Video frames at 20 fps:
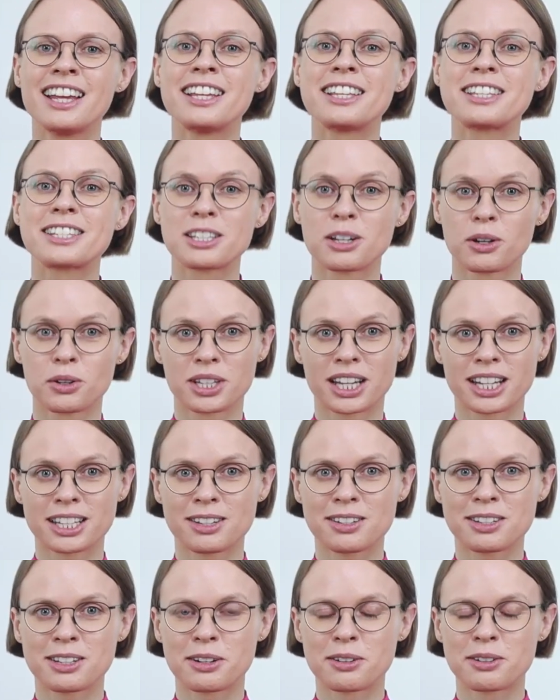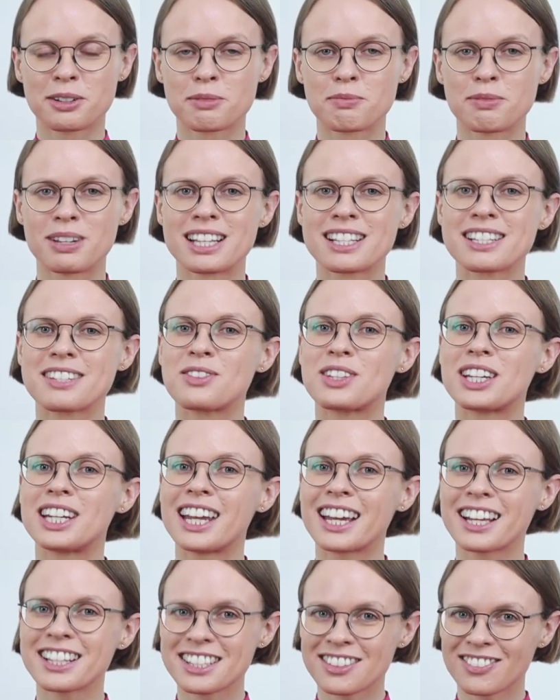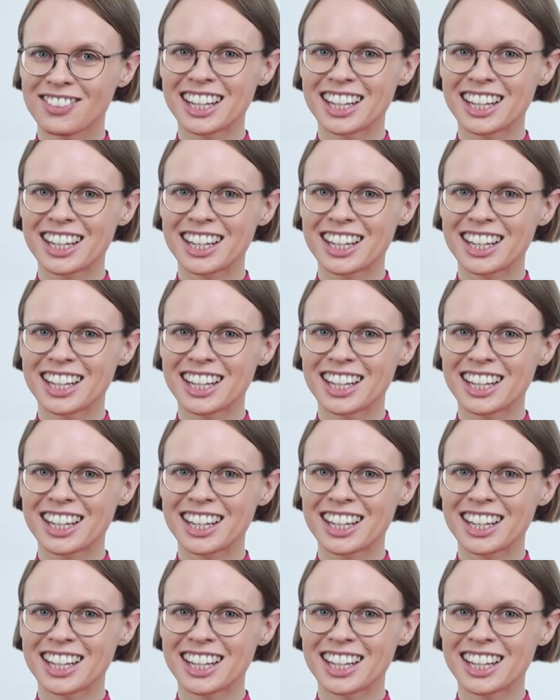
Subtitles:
so that you don't miss the next